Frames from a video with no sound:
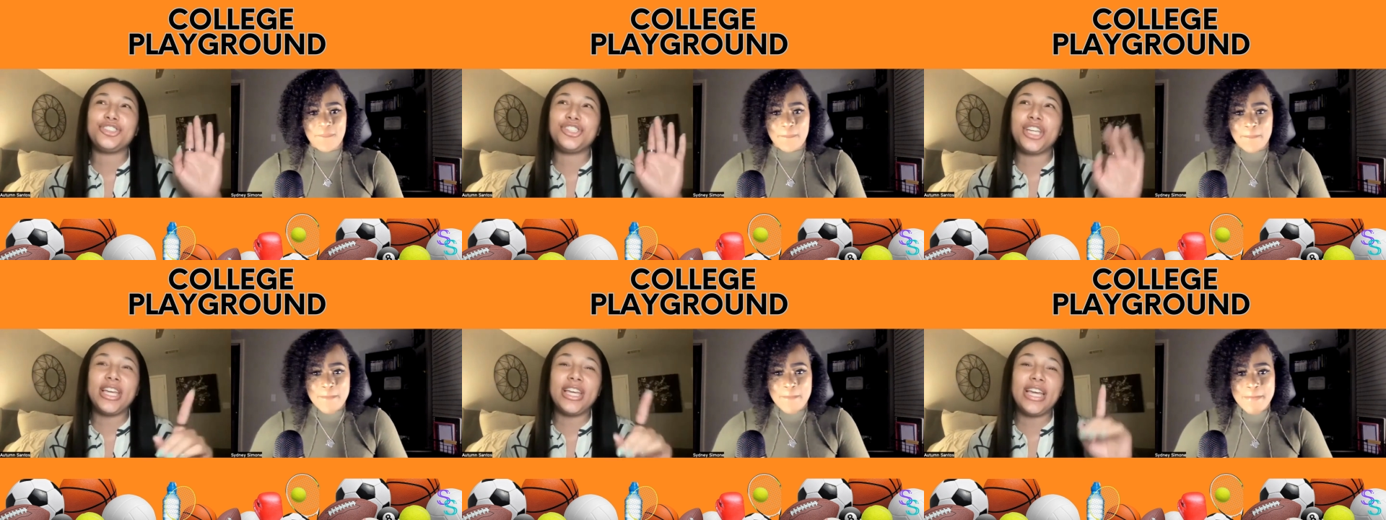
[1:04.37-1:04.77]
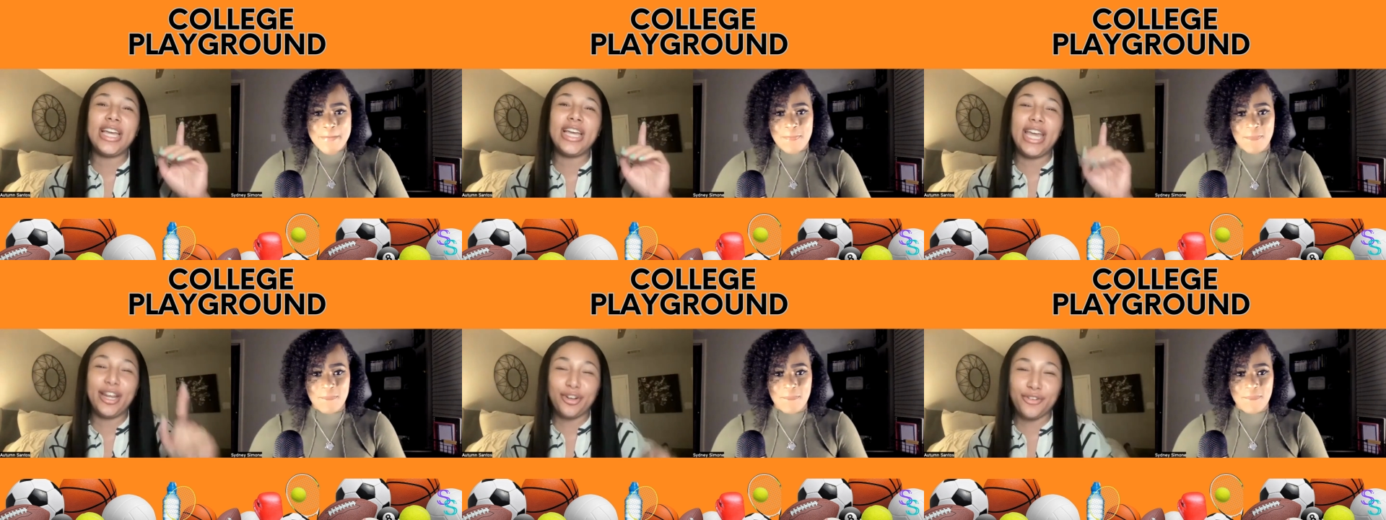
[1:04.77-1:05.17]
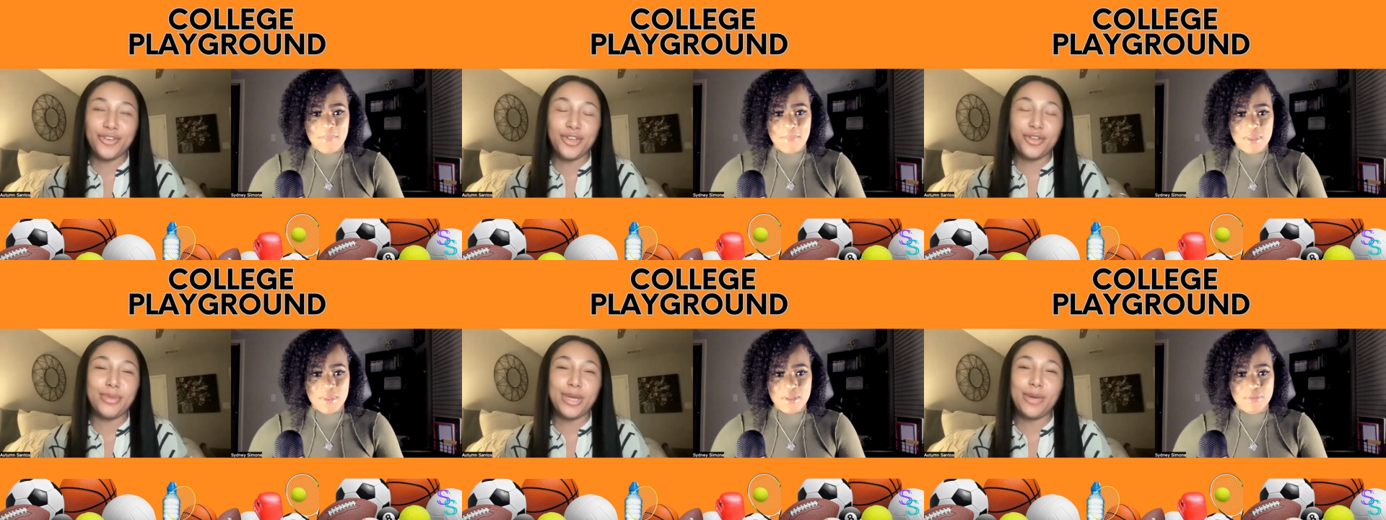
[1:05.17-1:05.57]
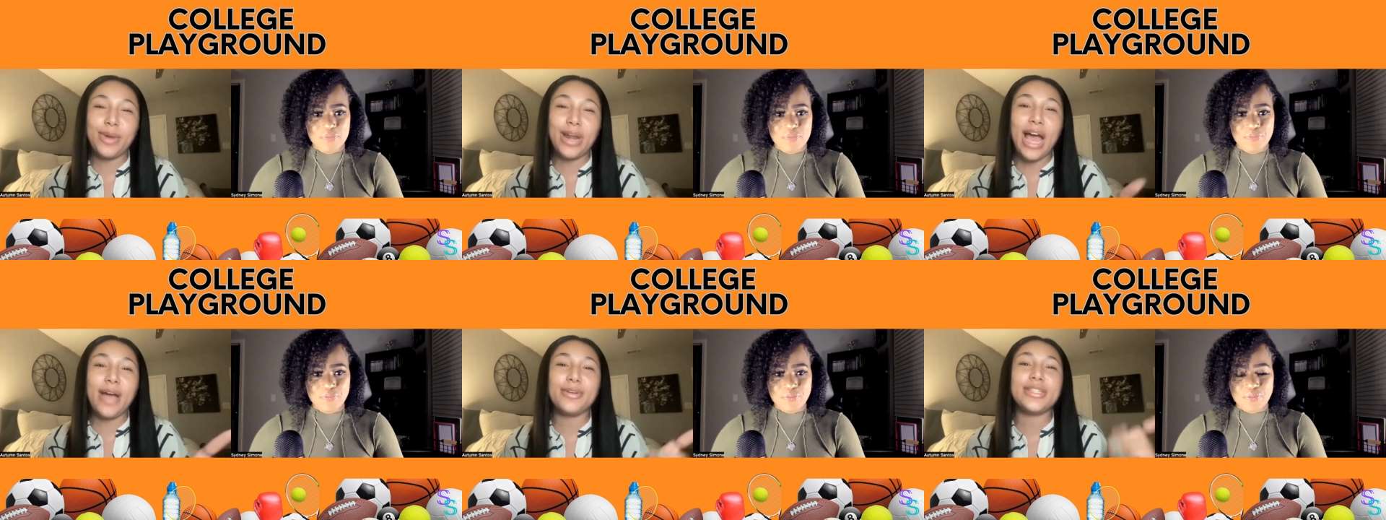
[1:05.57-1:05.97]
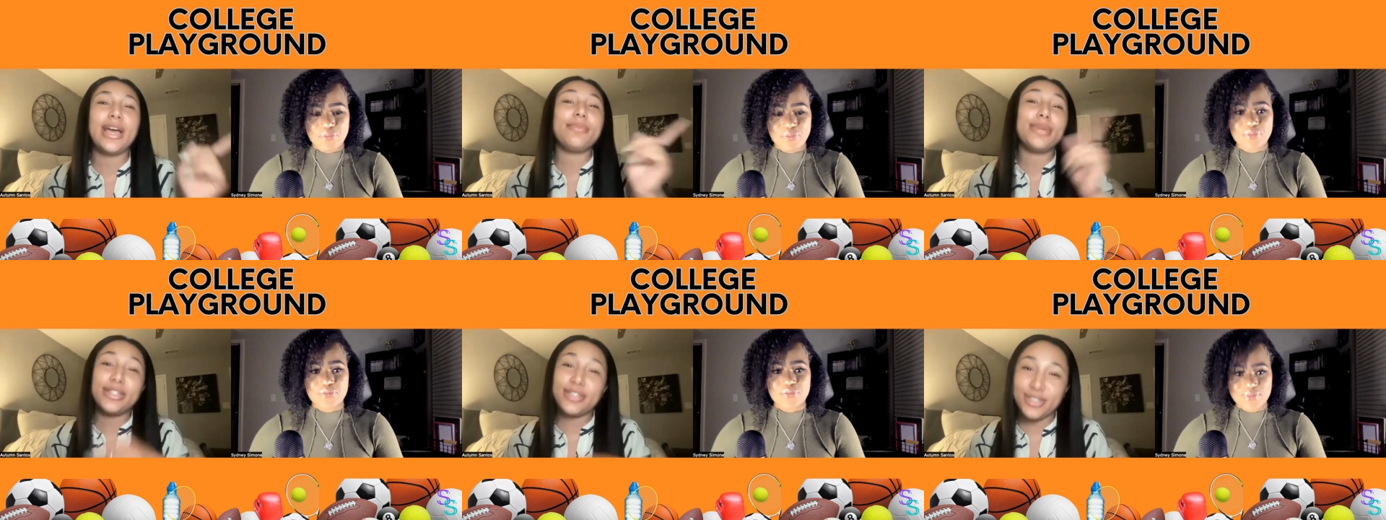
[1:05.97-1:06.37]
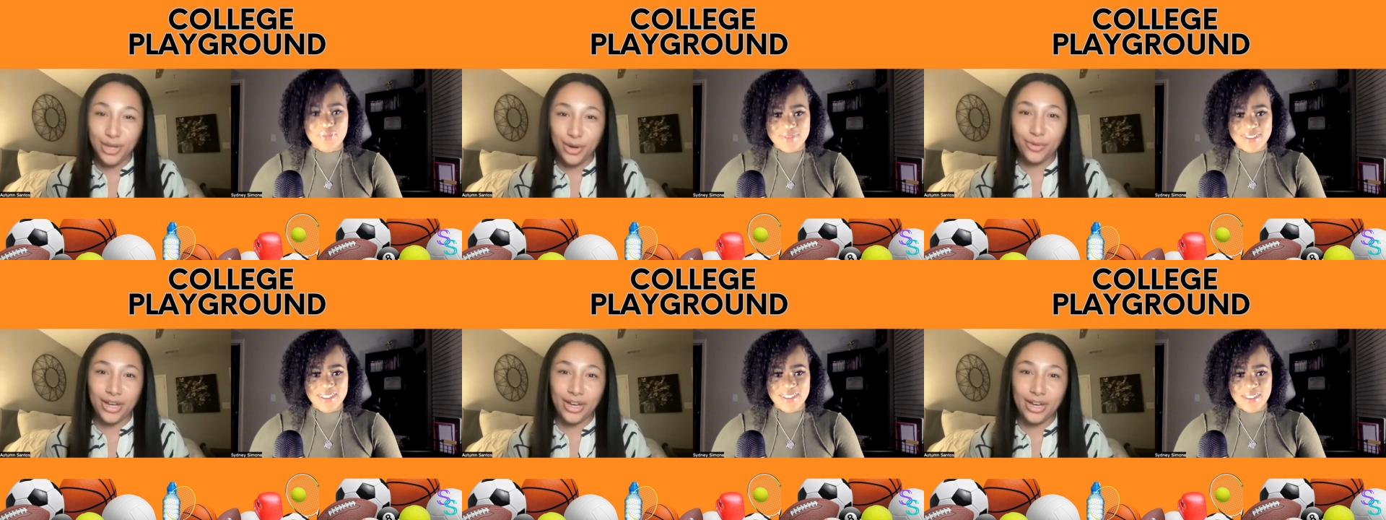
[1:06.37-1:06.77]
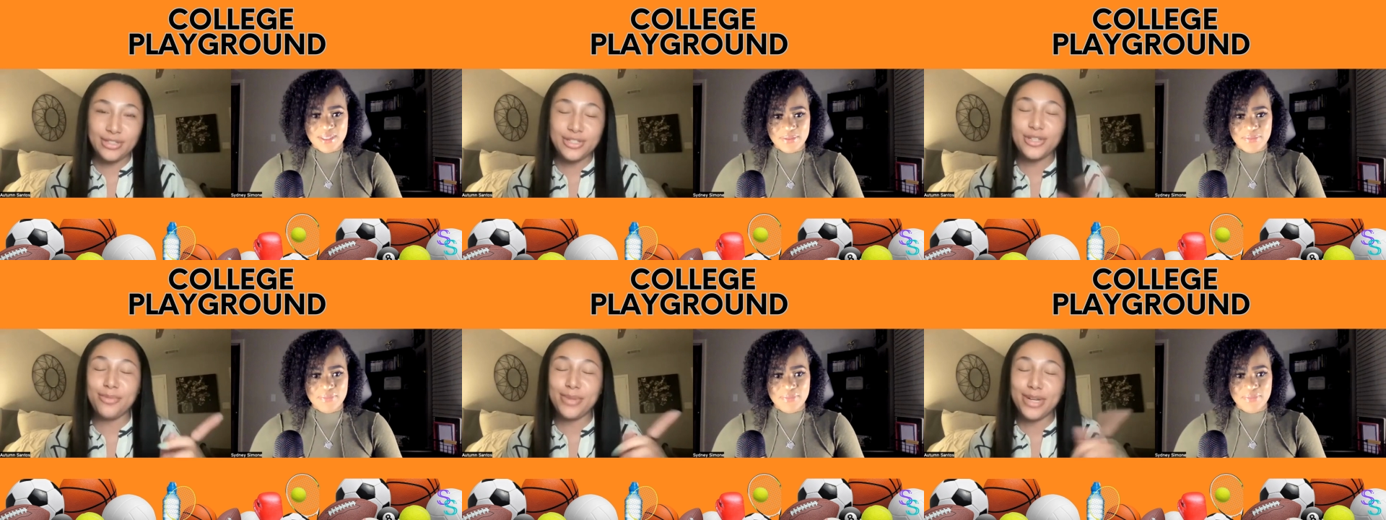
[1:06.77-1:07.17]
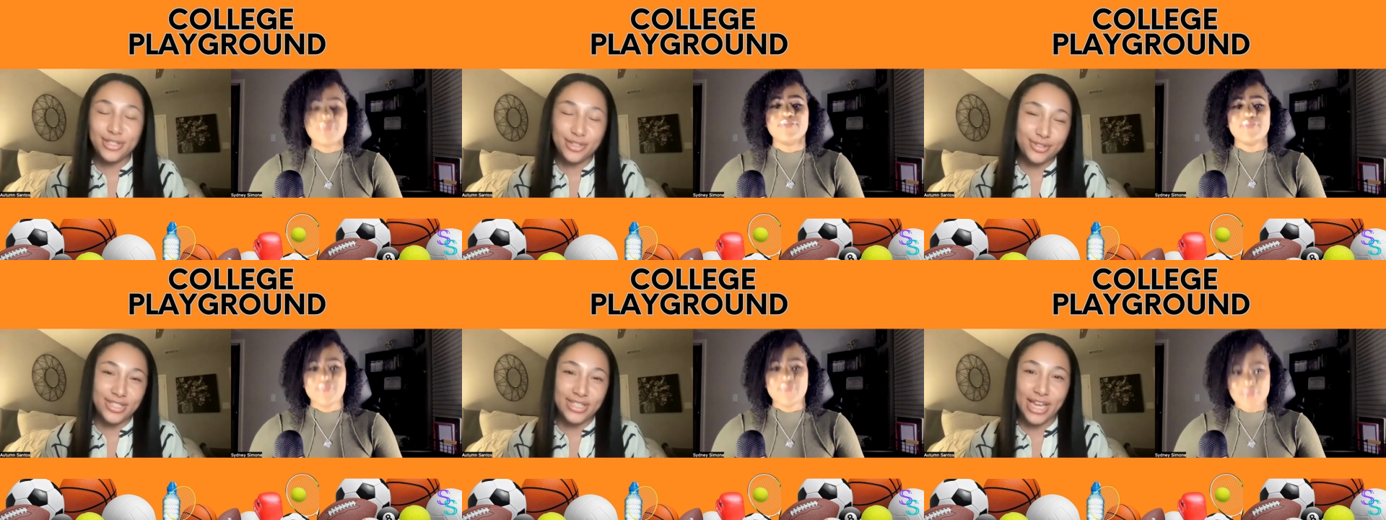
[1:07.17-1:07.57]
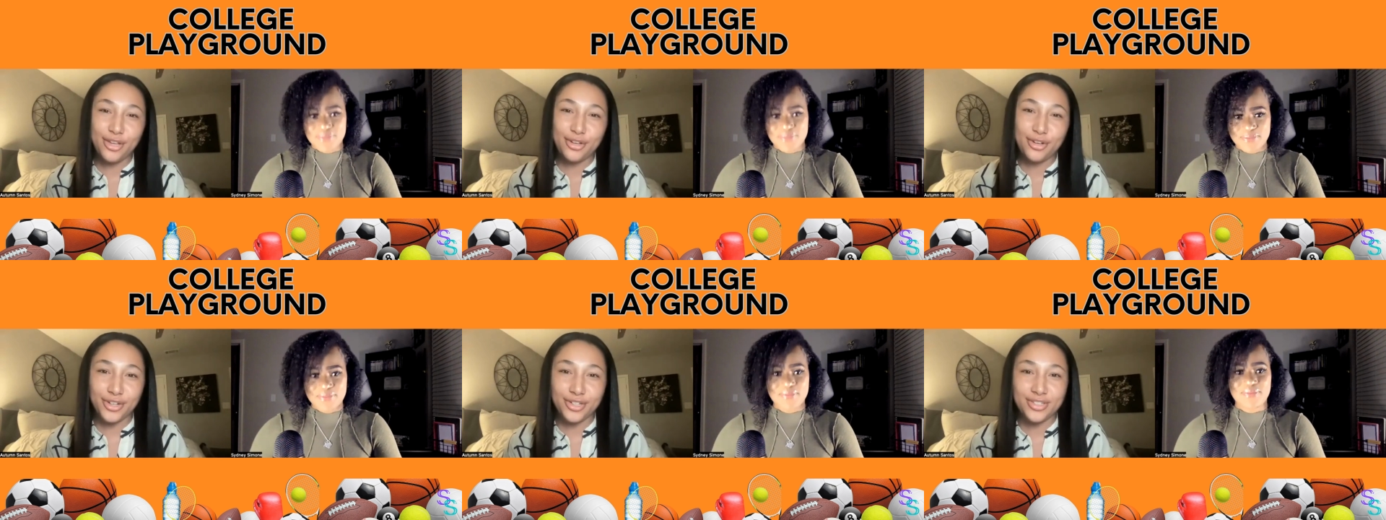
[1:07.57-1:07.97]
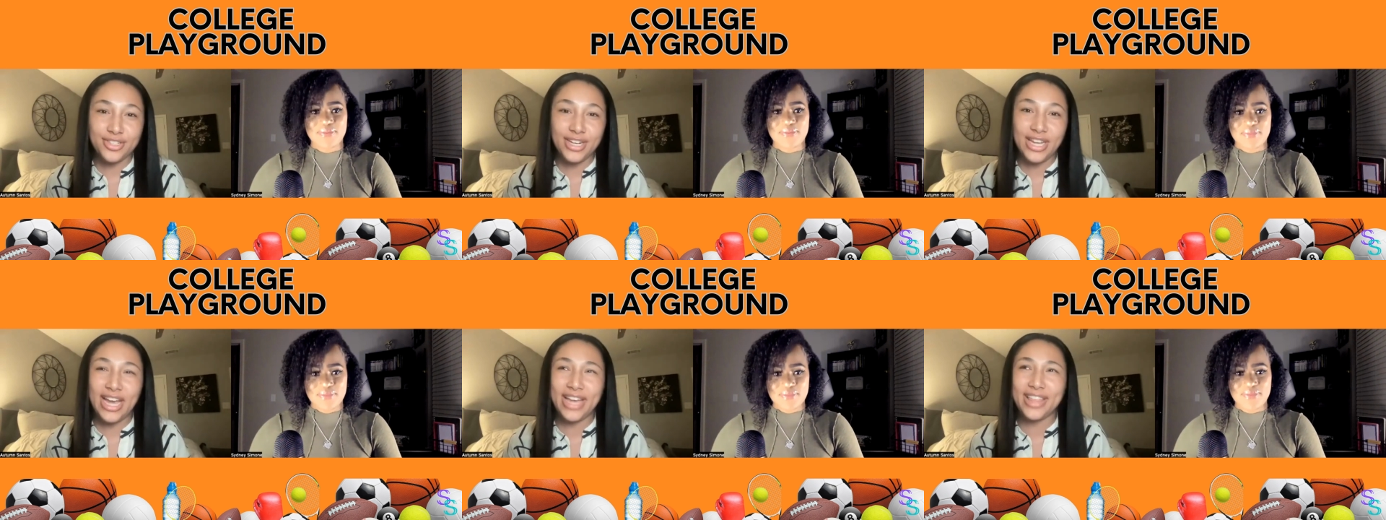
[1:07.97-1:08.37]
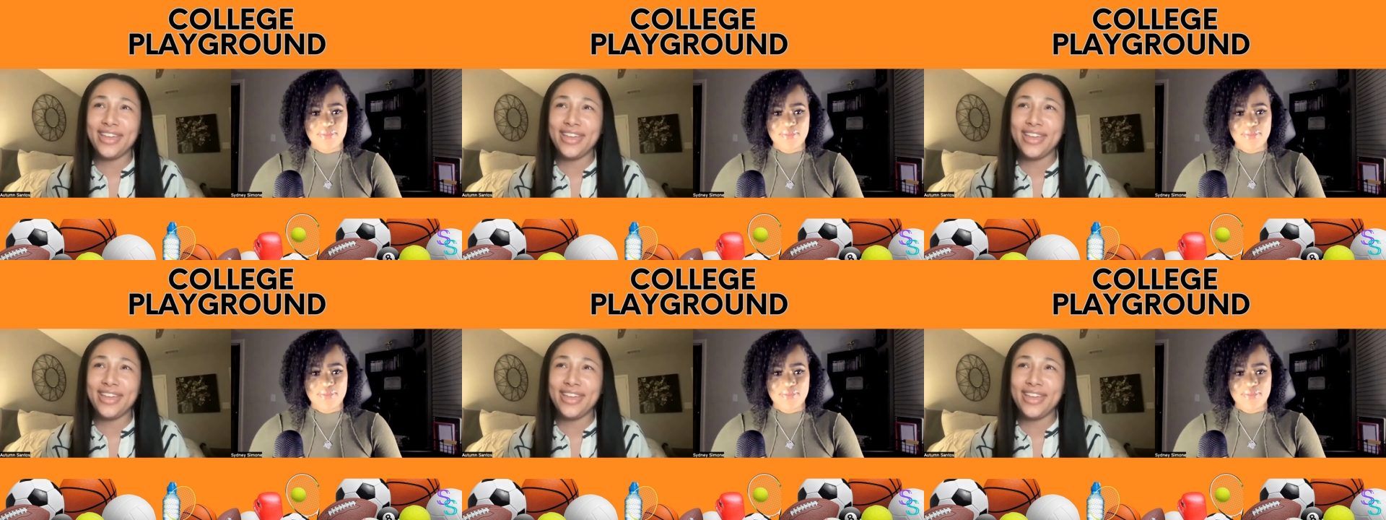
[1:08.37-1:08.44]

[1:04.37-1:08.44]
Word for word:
Speaker 1: she interviewed me when I was at Minnesota, so Minnesota State University.